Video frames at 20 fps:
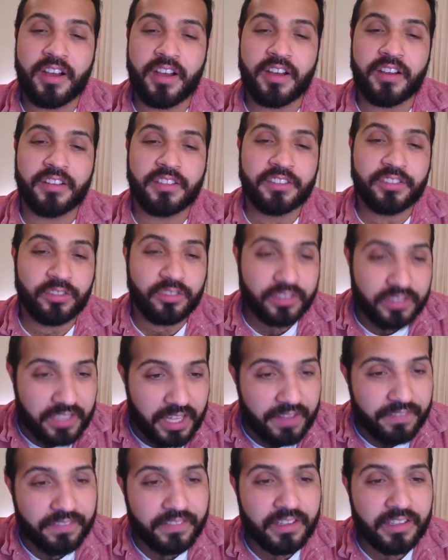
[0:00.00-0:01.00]
So
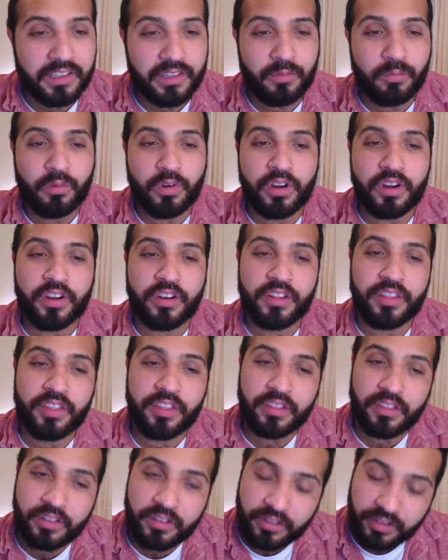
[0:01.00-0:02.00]
definitely worth
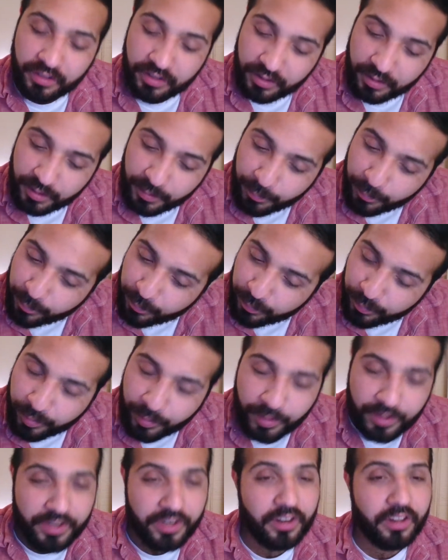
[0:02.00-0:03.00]
to
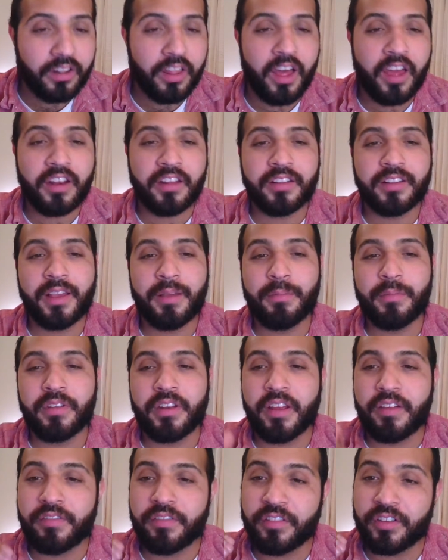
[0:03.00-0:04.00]
put in a lot of time and
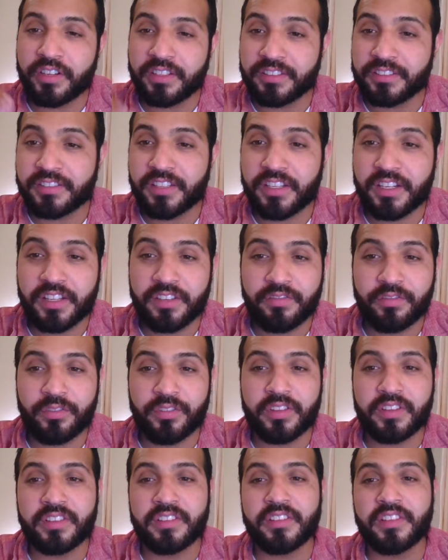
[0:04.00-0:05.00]
effort in studying for
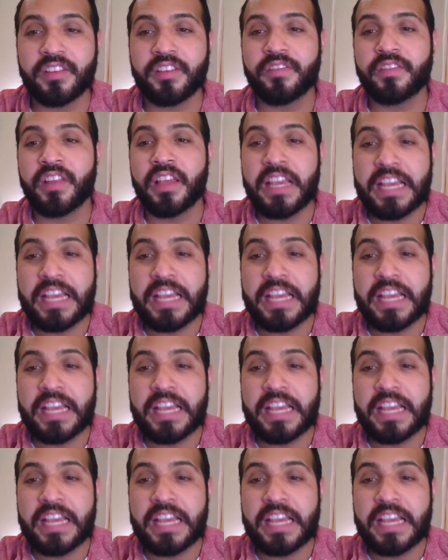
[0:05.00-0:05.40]
this SIFT,